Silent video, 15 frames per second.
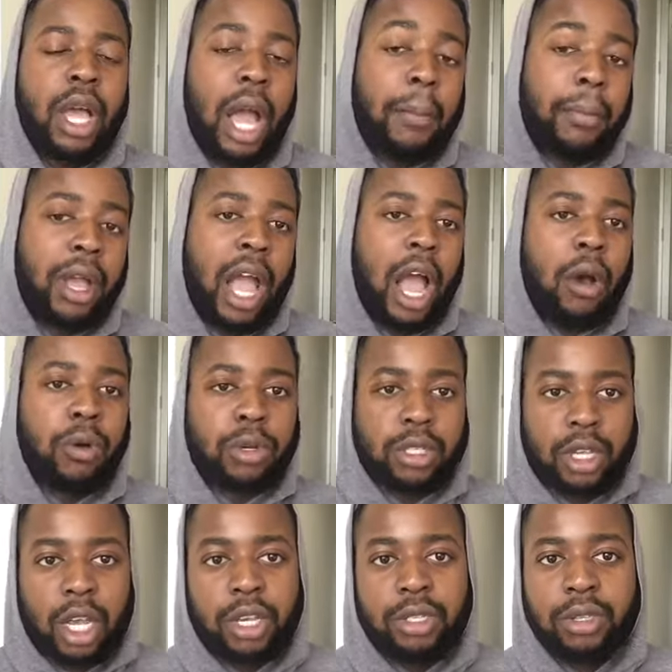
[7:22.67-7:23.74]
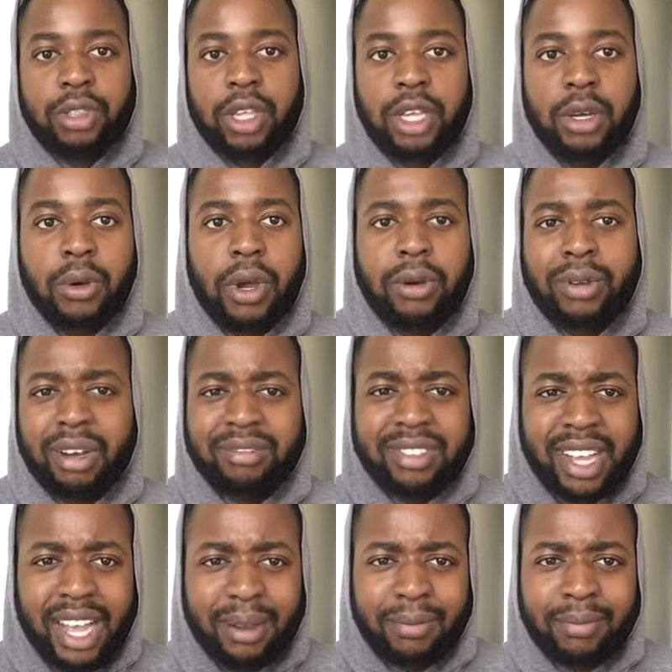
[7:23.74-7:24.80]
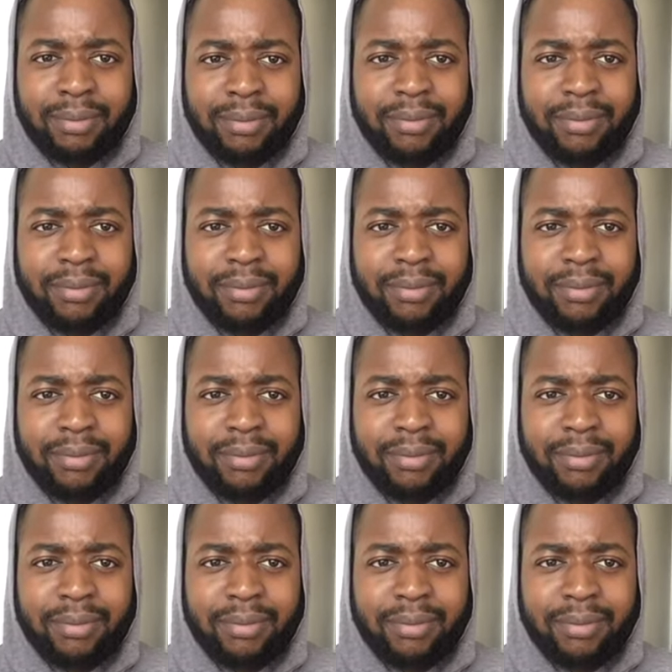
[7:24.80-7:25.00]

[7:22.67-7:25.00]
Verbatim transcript: I'm, I, was, I used to say, oh, I don't have time.